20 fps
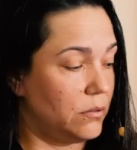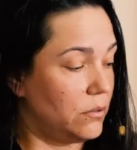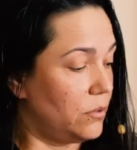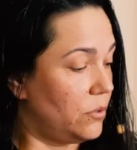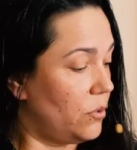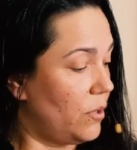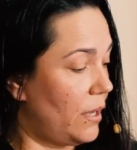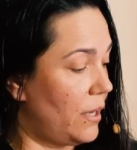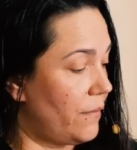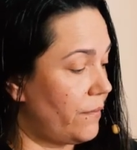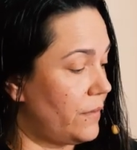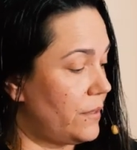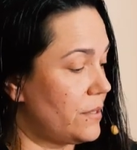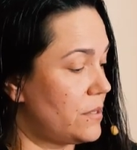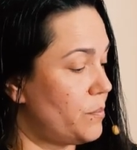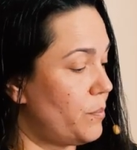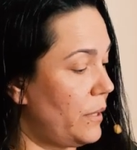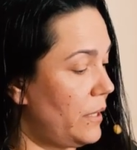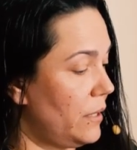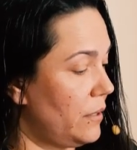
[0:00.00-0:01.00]
you have this
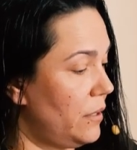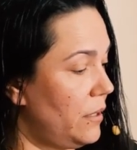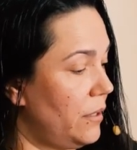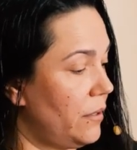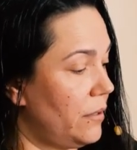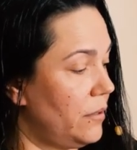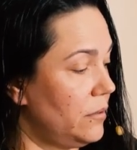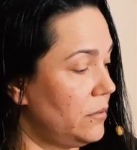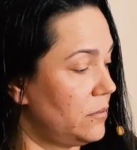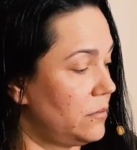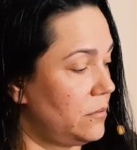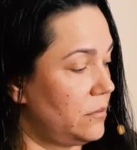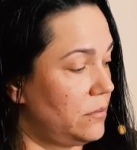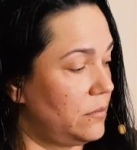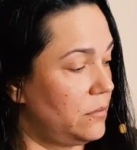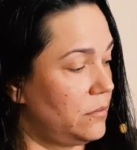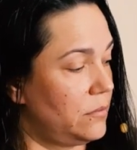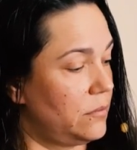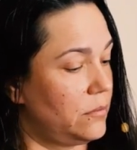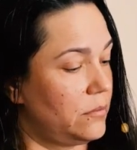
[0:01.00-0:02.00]
bag here.
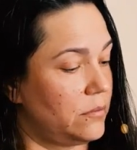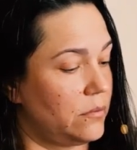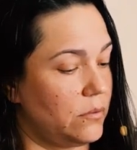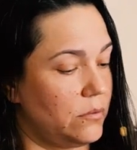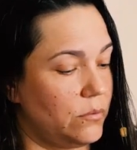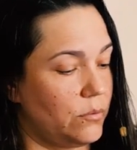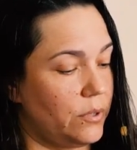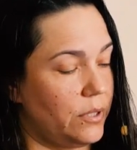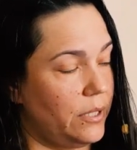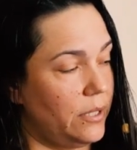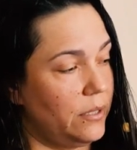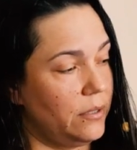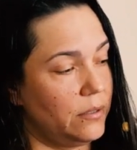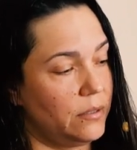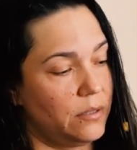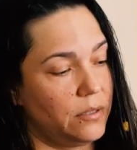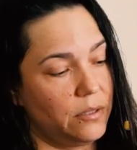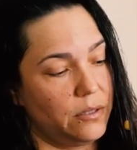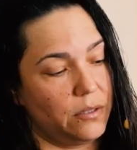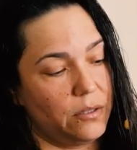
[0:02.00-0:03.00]
Okay?
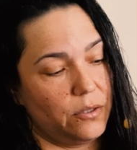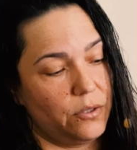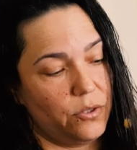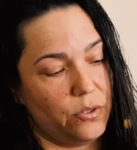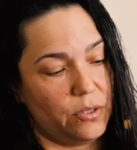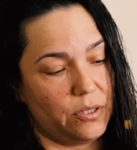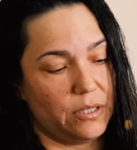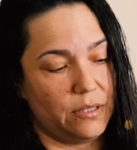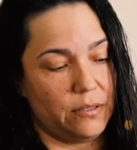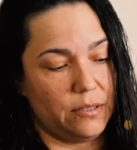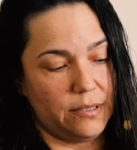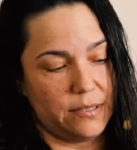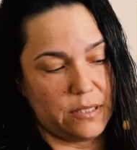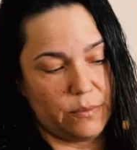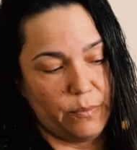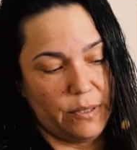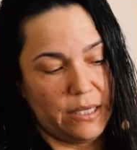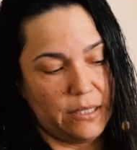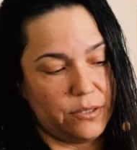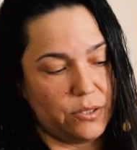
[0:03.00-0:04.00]

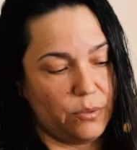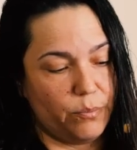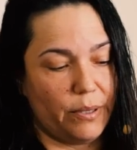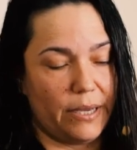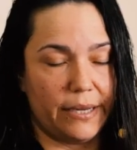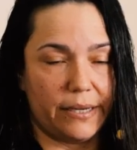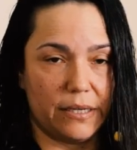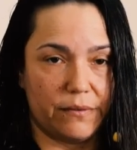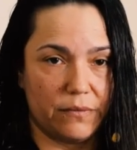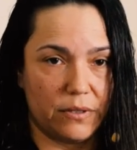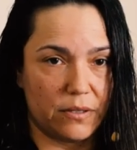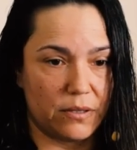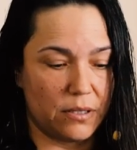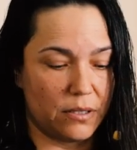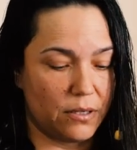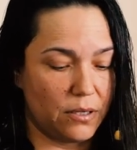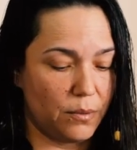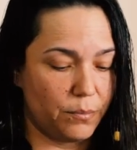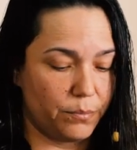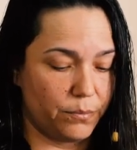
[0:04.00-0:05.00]
It's made to pack
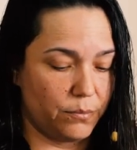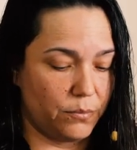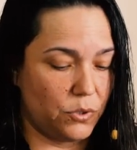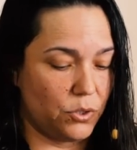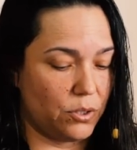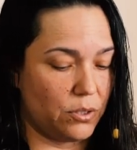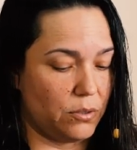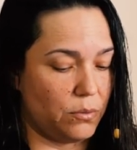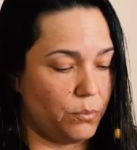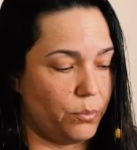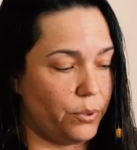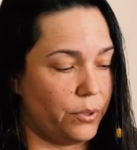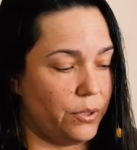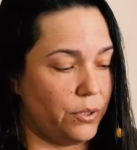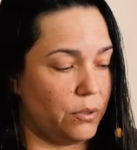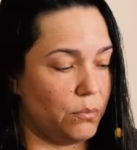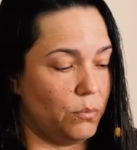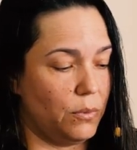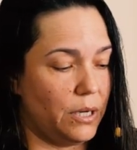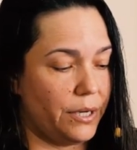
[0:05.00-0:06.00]
everything up. You can put
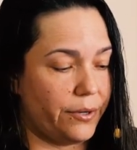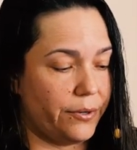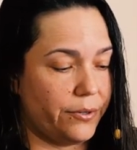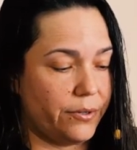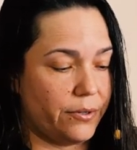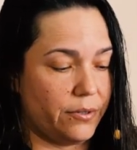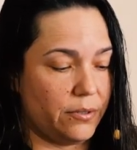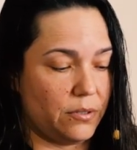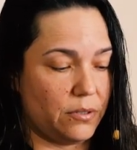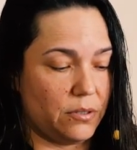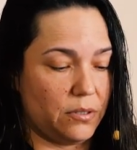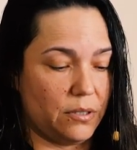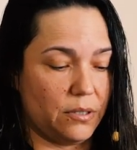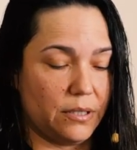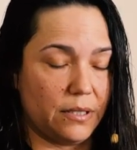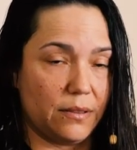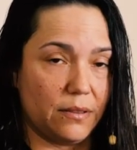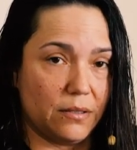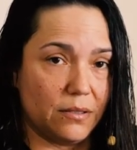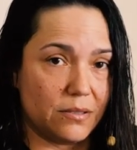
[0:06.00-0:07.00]
your monitor
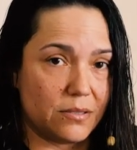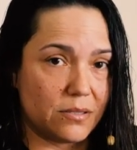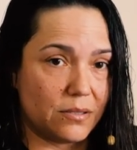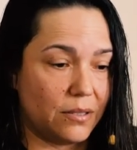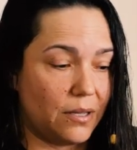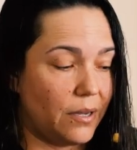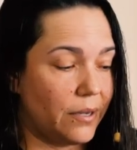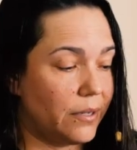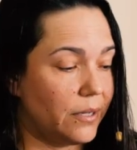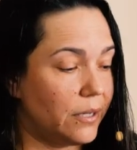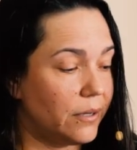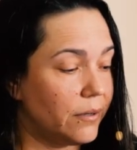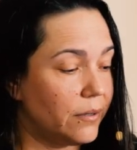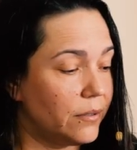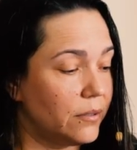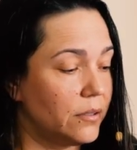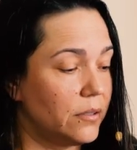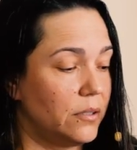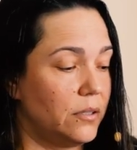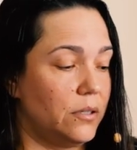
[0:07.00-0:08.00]
in this slot here.
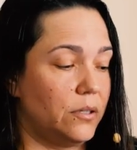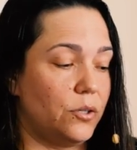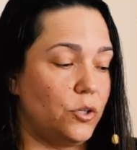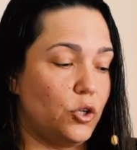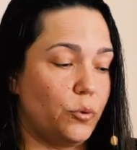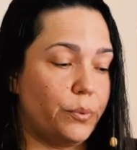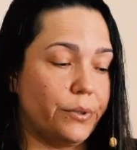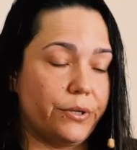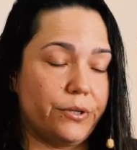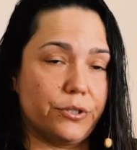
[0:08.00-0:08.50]
You put